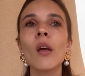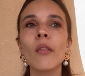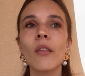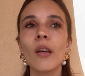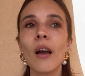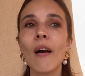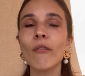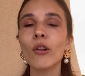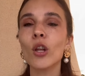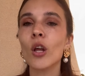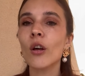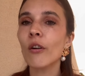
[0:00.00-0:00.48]

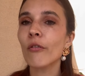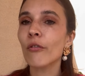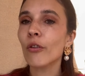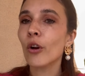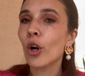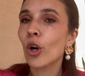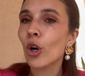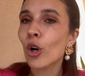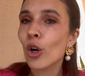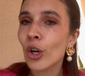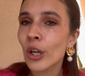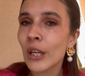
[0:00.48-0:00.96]
They have a lot of
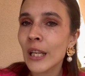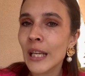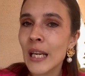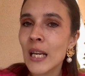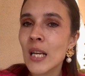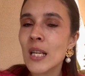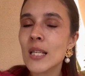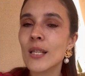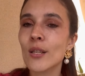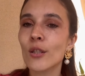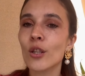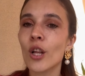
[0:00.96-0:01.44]

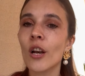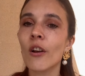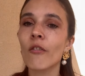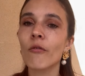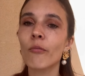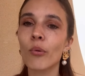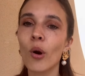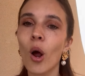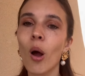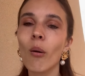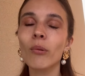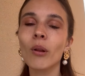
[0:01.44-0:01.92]
hernias, a lot
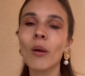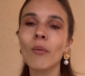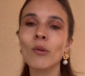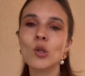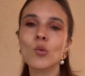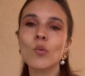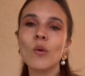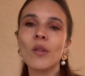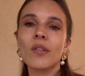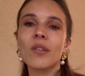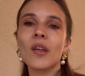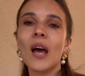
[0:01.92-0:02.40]
of
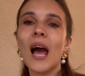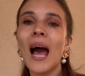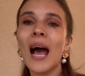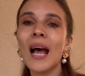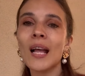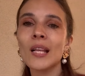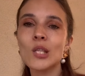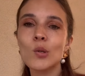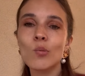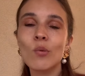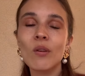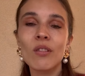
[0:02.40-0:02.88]
problems with
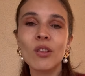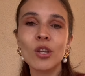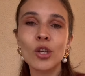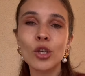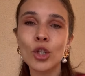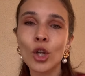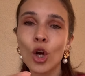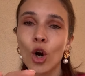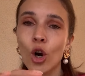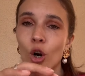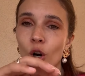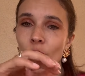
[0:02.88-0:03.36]
hands, with the
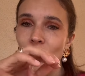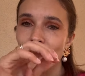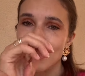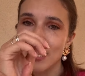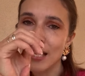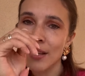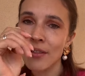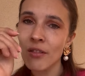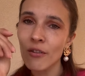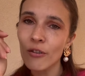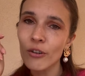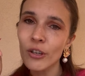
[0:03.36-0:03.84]
nerves
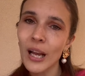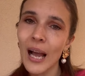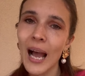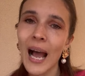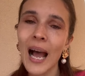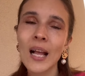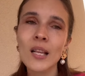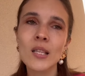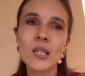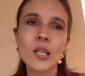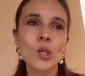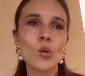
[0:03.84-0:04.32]
in their
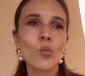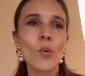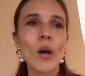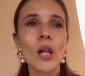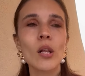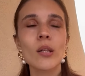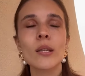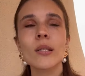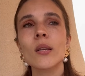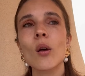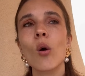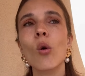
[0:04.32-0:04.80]
hands as
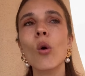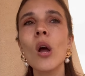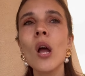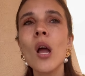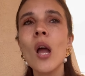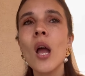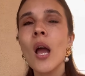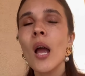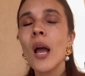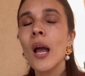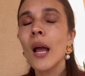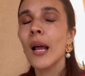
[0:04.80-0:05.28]
well. So
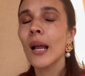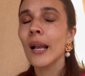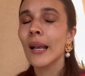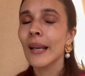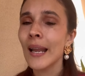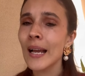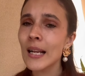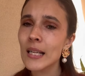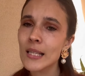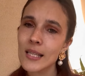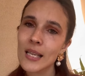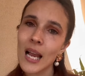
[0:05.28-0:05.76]

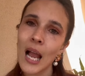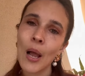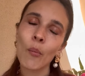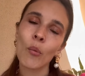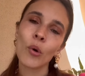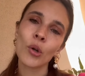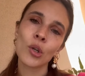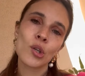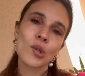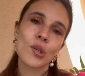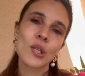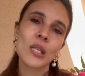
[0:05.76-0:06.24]
next time
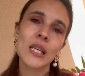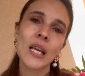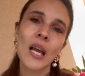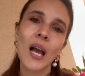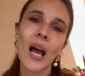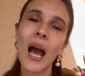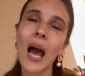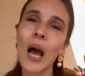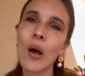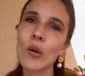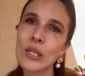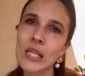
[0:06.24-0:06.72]
when you see a
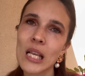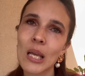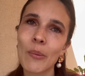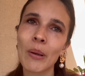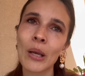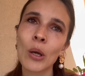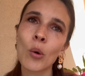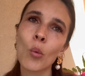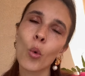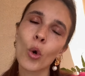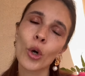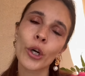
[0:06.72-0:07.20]

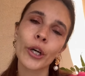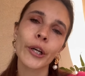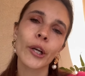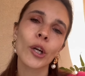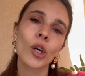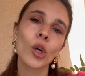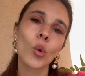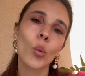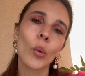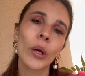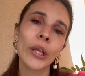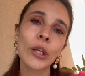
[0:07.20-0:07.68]
housekeeping
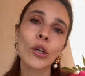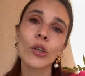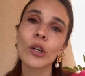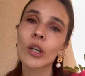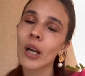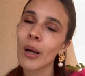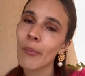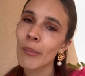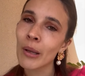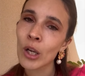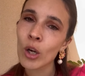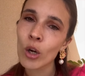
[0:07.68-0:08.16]
worker, when you're
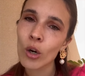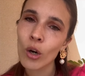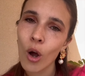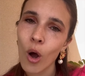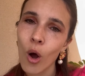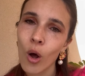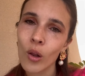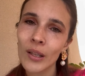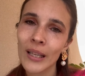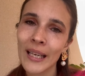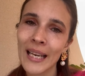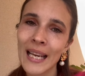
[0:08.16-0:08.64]
coming on
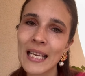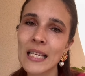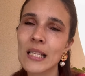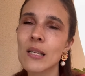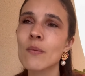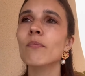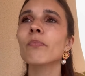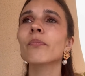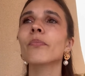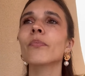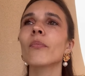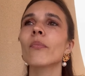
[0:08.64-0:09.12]

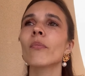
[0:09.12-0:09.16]
holidays,